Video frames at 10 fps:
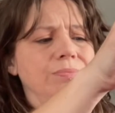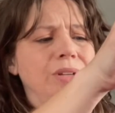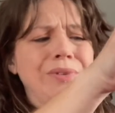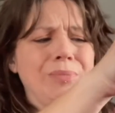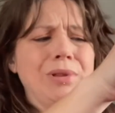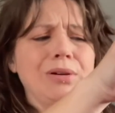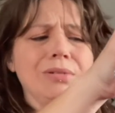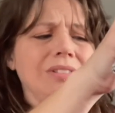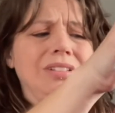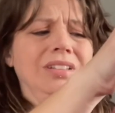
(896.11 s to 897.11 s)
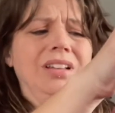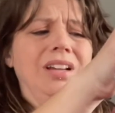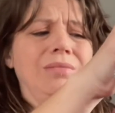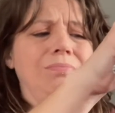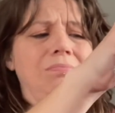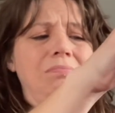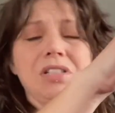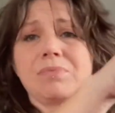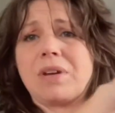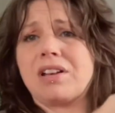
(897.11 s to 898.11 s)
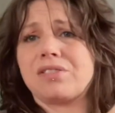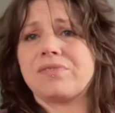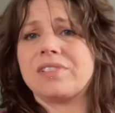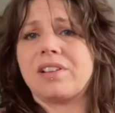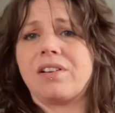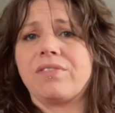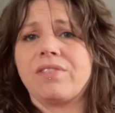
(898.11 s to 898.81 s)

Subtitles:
Even up close, it's just like a mishmash of stuff.